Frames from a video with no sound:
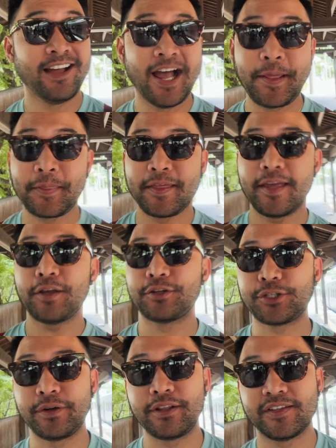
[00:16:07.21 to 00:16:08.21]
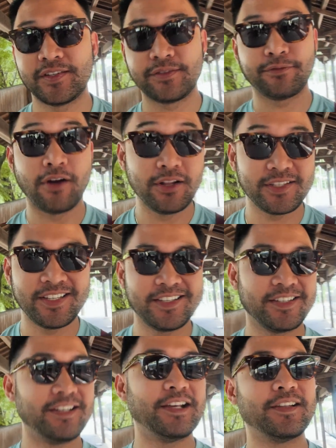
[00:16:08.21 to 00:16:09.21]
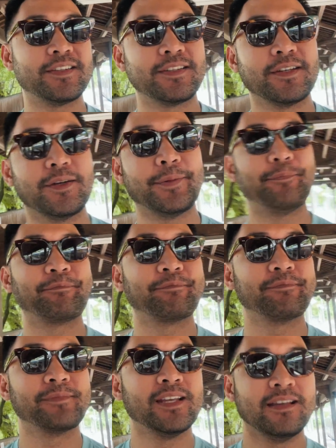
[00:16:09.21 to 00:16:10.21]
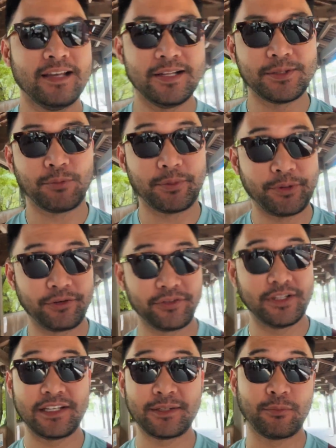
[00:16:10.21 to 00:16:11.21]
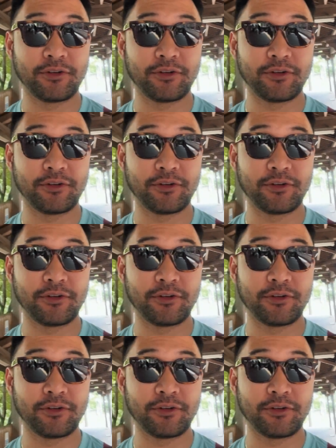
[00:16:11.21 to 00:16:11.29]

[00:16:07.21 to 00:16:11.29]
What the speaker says: I think during this fall season it's more beautiful and it's more